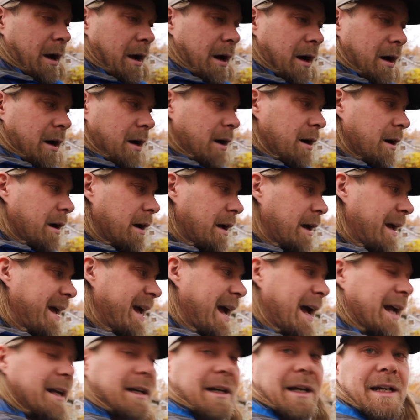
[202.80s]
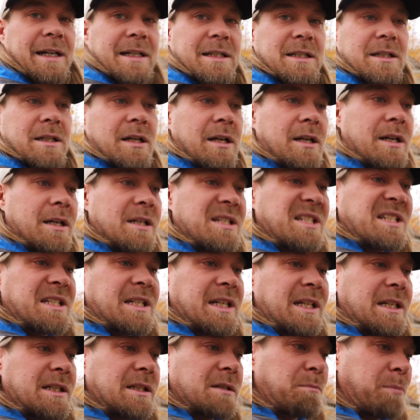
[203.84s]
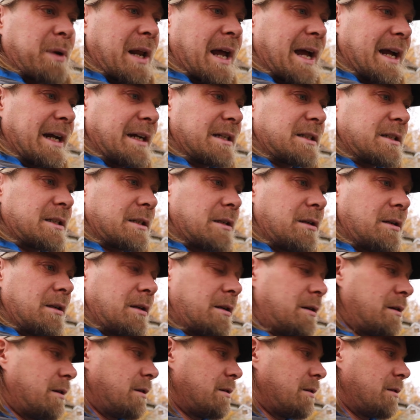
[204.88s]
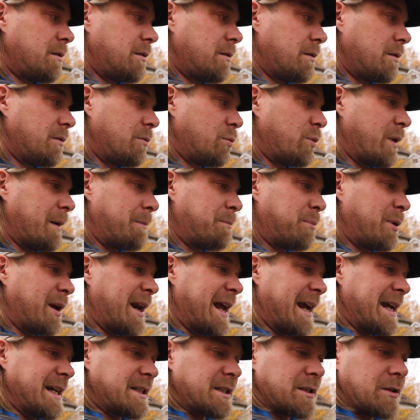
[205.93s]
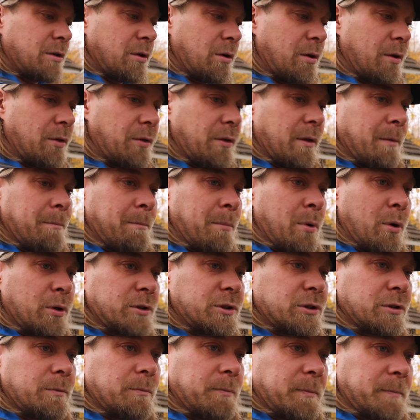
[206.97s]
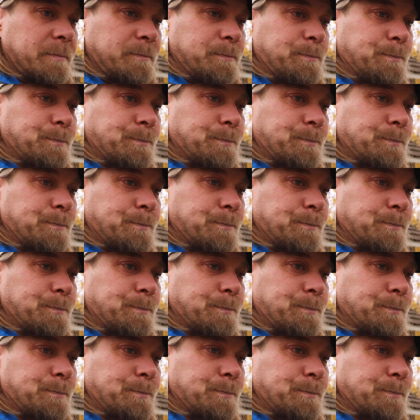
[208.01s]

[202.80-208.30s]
at least 6 planks replaced on the bottom,